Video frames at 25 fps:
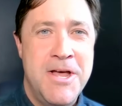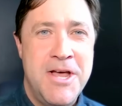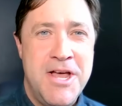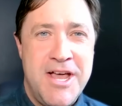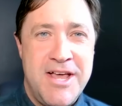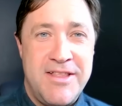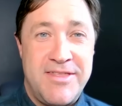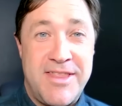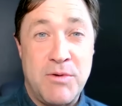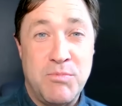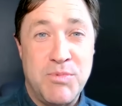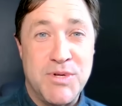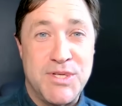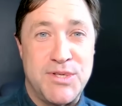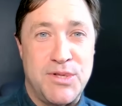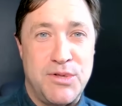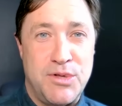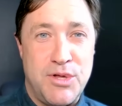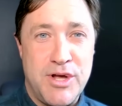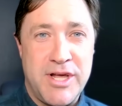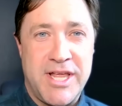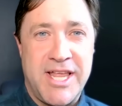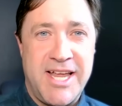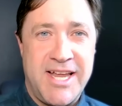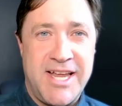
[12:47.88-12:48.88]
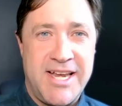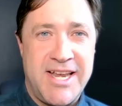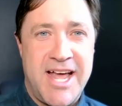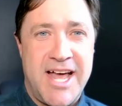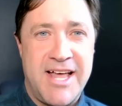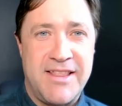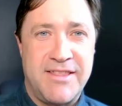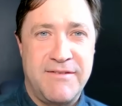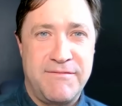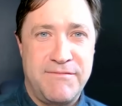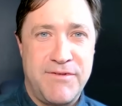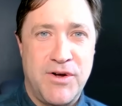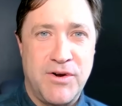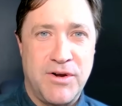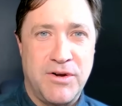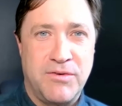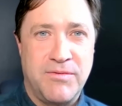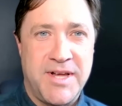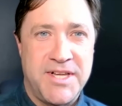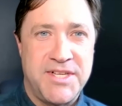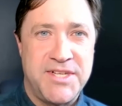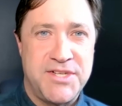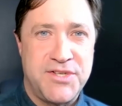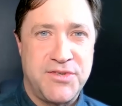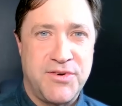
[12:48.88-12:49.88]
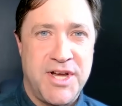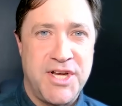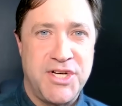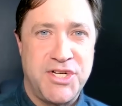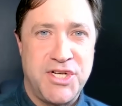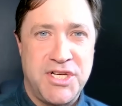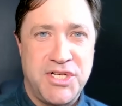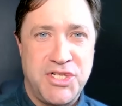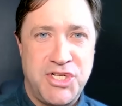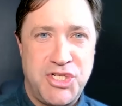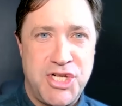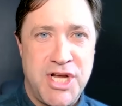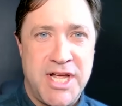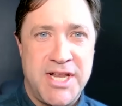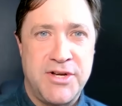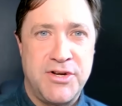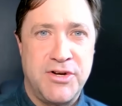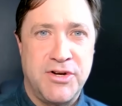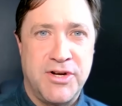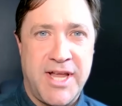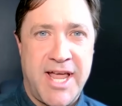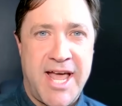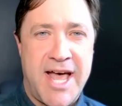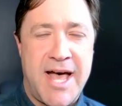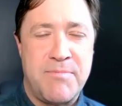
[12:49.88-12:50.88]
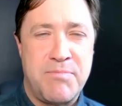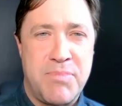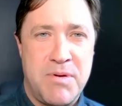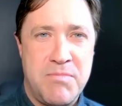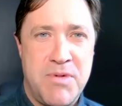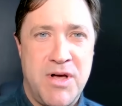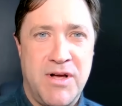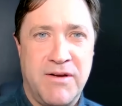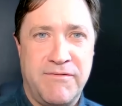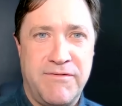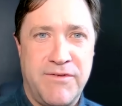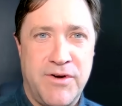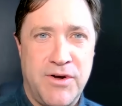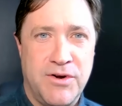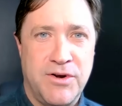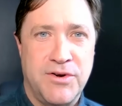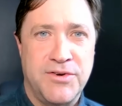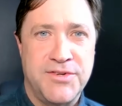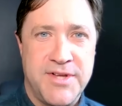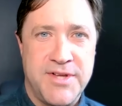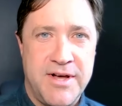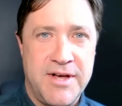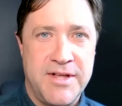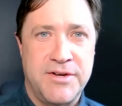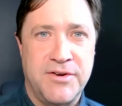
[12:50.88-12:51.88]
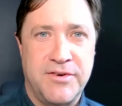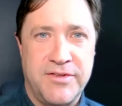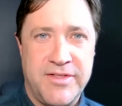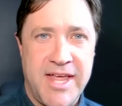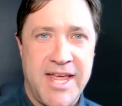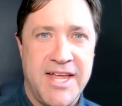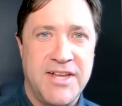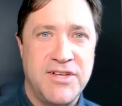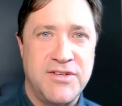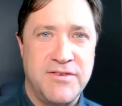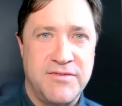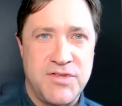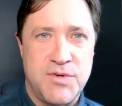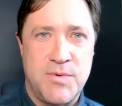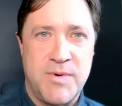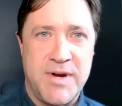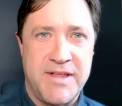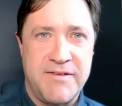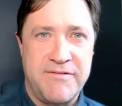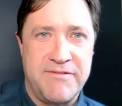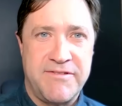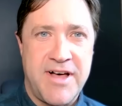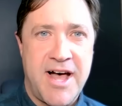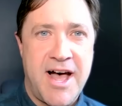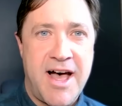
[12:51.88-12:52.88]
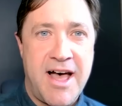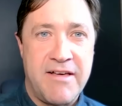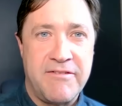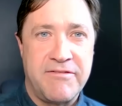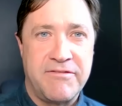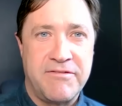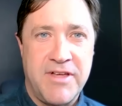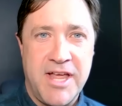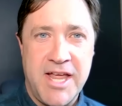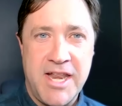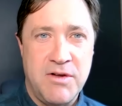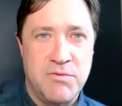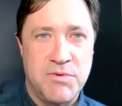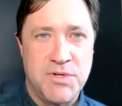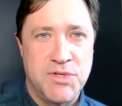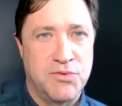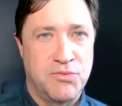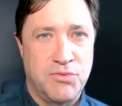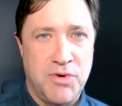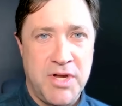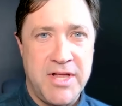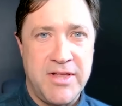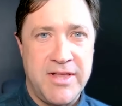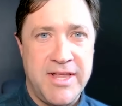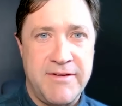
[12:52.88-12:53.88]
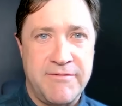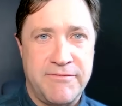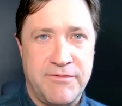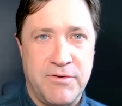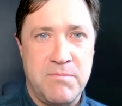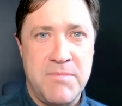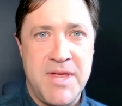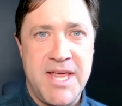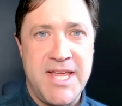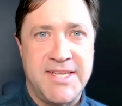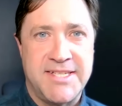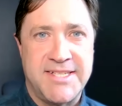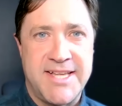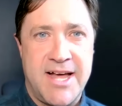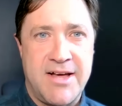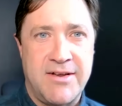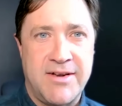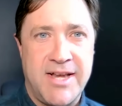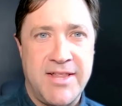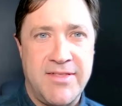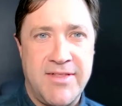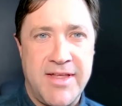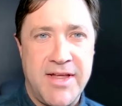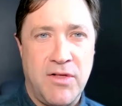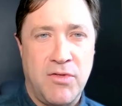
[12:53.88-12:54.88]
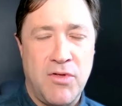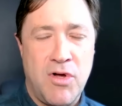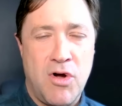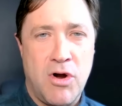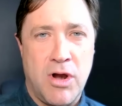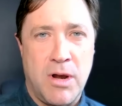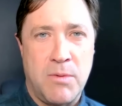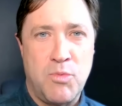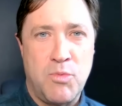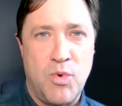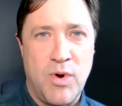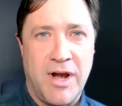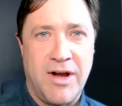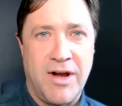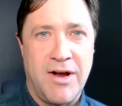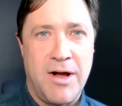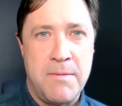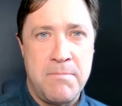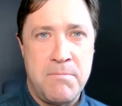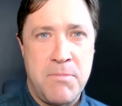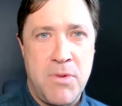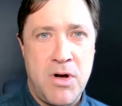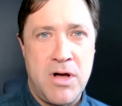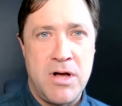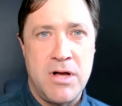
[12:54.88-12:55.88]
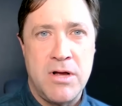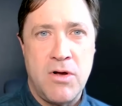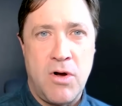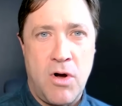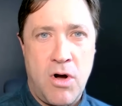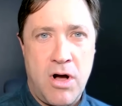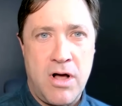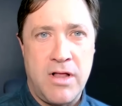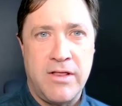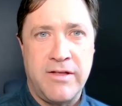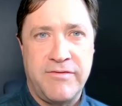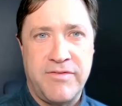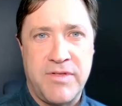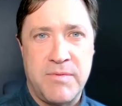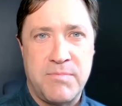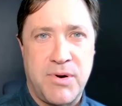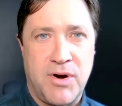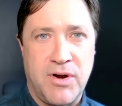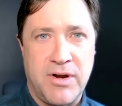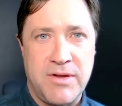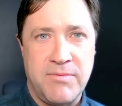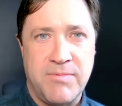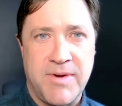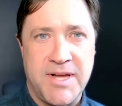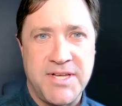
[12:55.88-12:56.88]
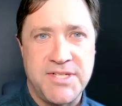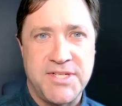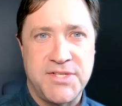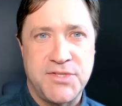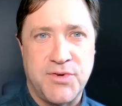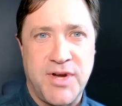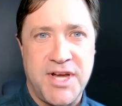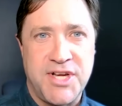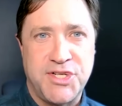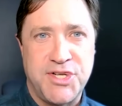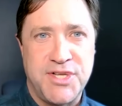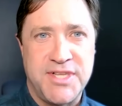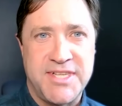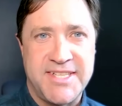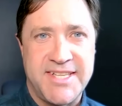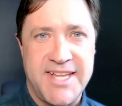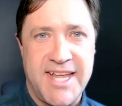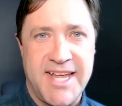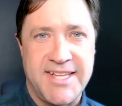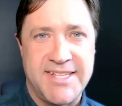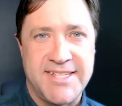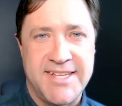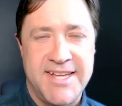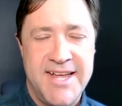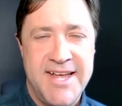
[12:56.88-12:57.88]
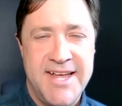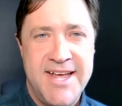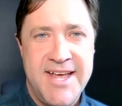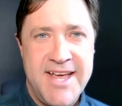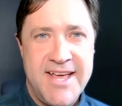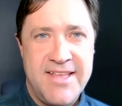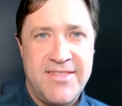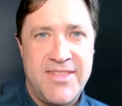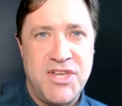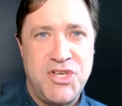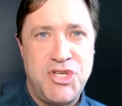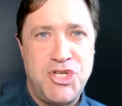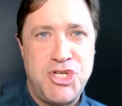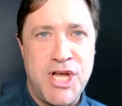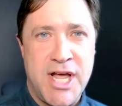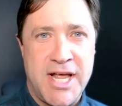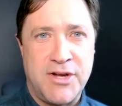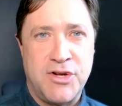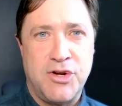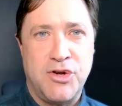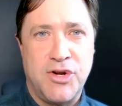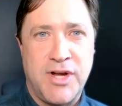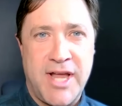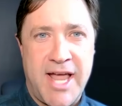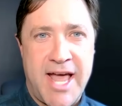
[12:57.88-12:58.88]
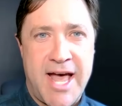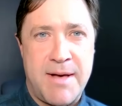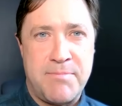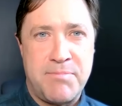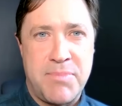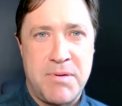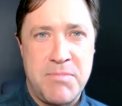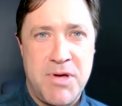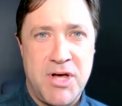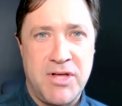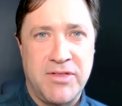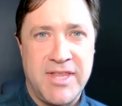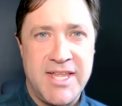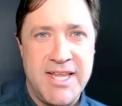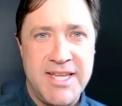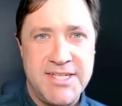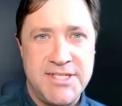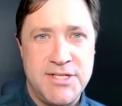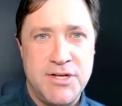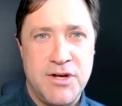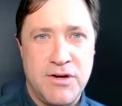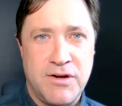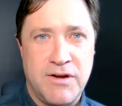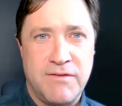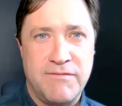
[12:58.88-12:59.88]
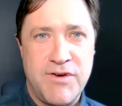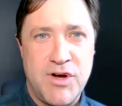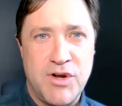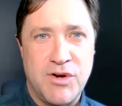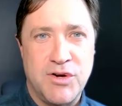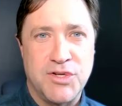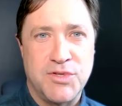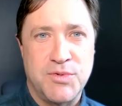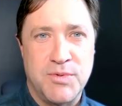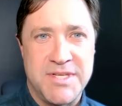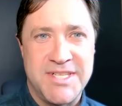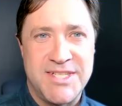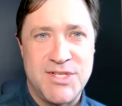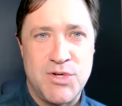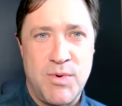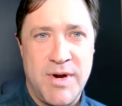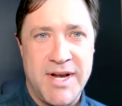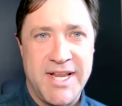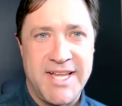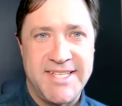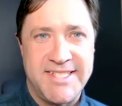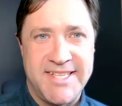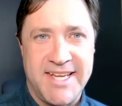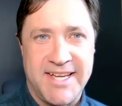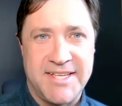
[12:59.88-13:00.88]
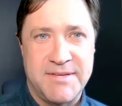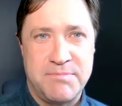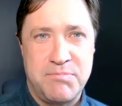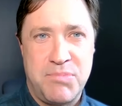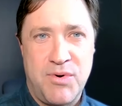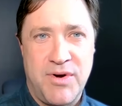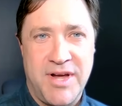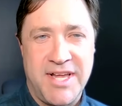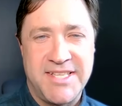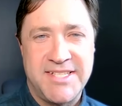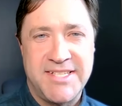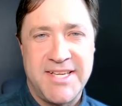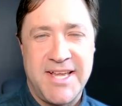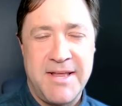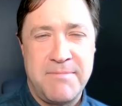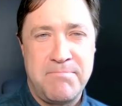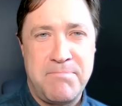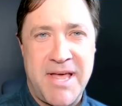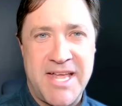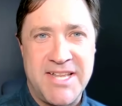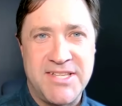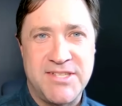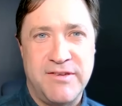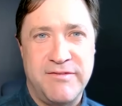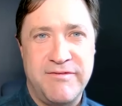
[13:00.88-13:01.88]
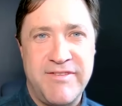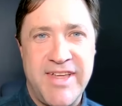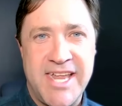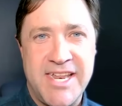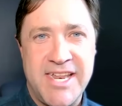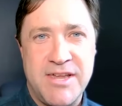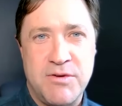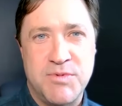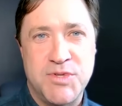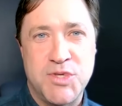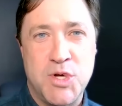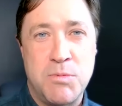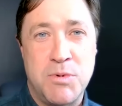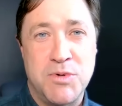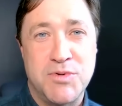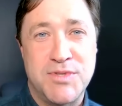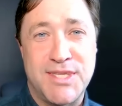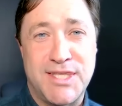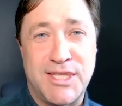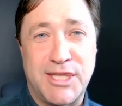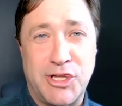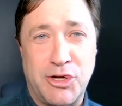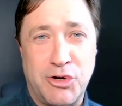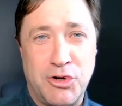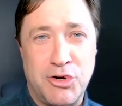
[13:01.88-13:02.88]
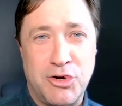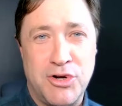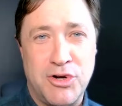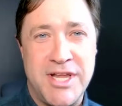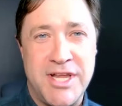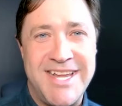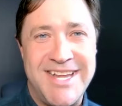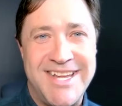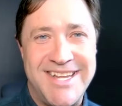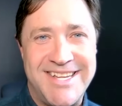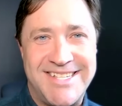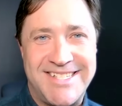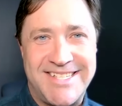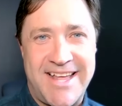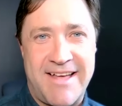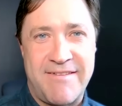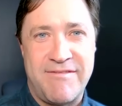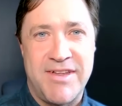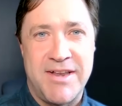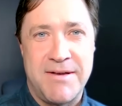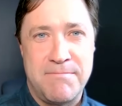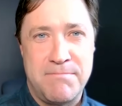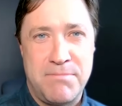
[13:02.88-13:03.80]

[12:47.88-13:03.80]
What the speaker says: that was looking at the voter registration gender gap among voters under the age of 25. And it was really, for me, sounding the alarm, where among all of the party registration states, the gender gap among these younger voters was 26 points. In Pennsylvania, it was almost 37